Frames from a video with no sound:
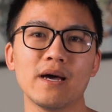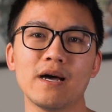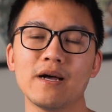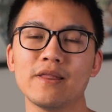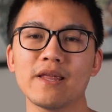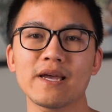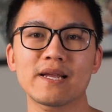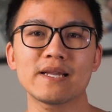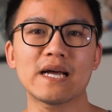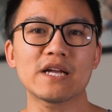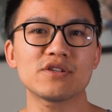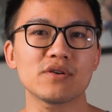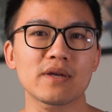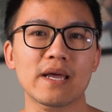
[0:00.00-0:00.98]
Unlike
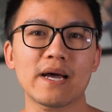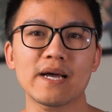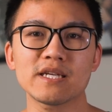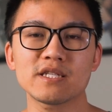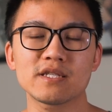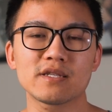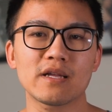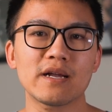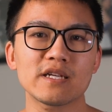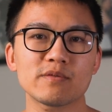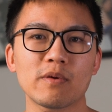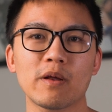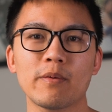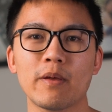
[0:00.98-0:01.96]
natural gas, not
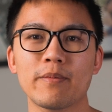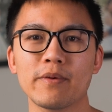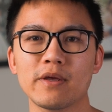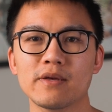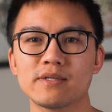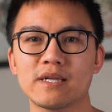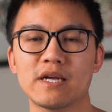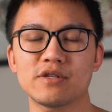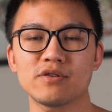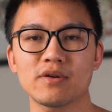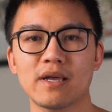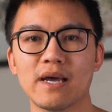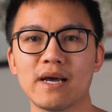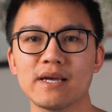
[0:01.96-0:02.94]
as many people use
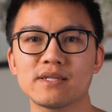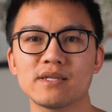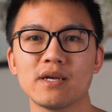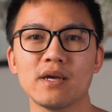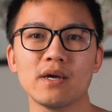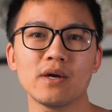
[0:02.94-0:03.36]
natural gas,